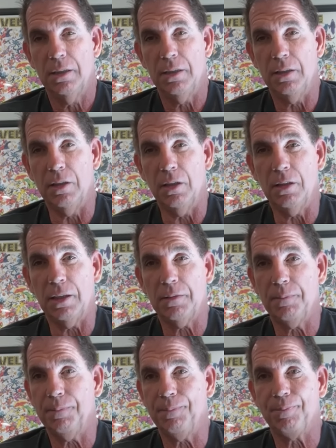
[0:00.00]
You know, like,
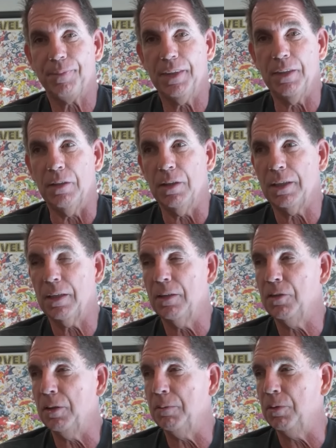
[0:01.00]
you know, like I
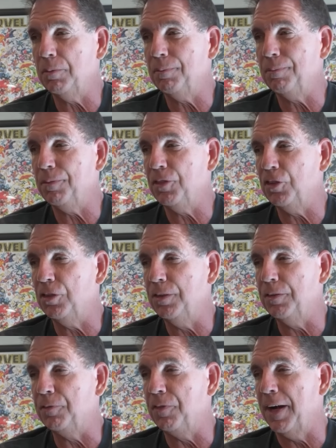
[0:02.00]
don't know
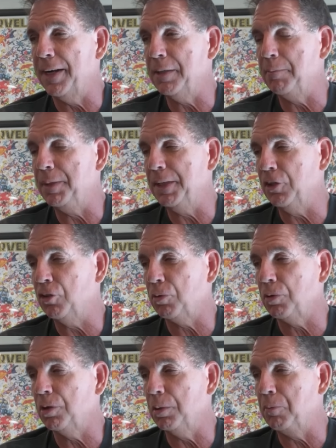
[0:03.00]
to find a big
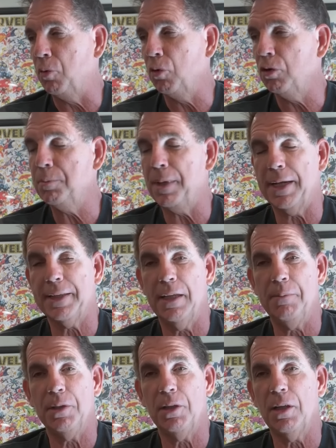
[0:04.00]
career in porn back
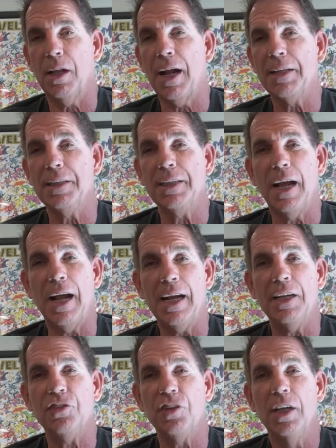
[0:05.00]
then, but a lot of the
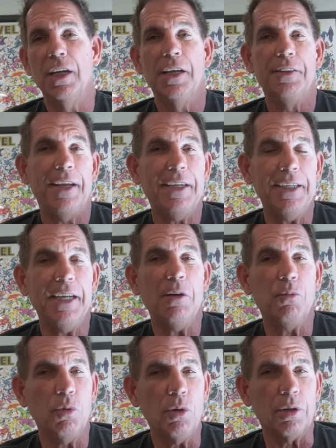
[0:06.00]
guys they could
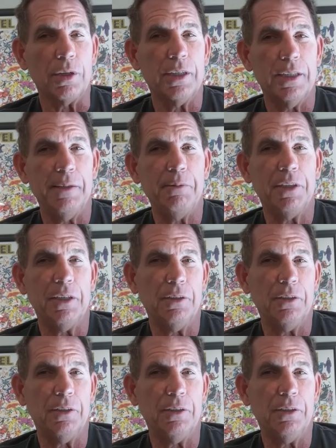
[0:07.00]
get work and they would